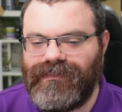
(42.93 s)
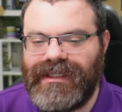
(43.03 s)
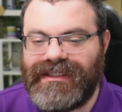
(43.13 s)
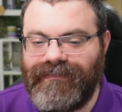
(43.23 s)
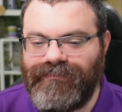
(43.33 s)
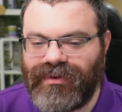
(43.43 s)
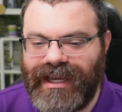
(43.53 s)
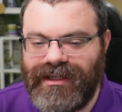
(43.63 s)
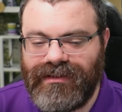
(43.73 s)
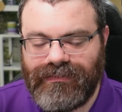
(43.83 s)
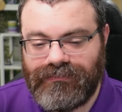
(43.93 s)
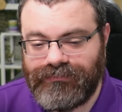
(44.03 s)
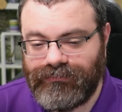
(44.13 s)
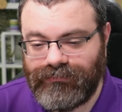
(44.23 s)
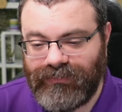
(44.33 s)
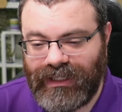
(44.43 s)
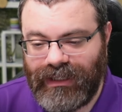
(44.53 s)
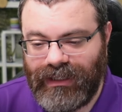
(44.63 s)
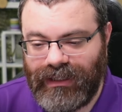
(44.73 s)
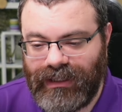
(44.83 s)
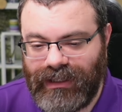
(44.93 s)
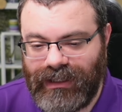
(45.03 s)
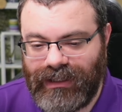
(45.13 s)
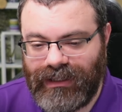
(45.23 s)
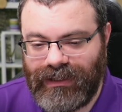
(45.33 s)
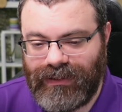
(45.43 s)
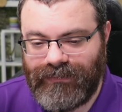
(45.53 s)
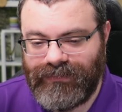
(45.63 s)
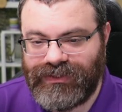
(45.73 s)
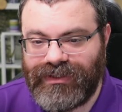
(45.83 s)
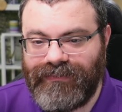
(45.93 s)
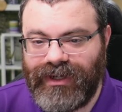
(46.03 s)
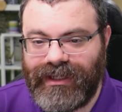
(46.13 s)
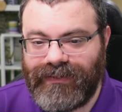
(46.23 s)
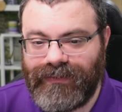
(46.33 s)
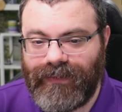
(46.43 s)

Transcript: Is it brain? Um, let's try brain.